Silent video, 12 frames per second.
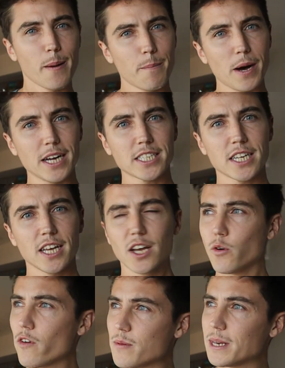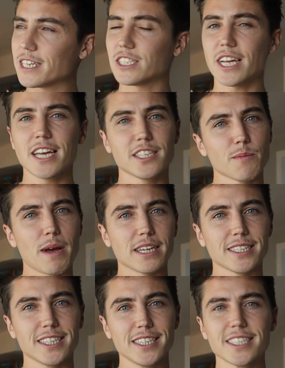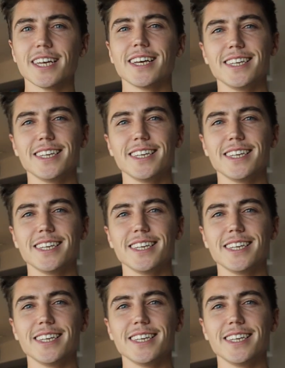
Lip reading: but we've been exchanging messages,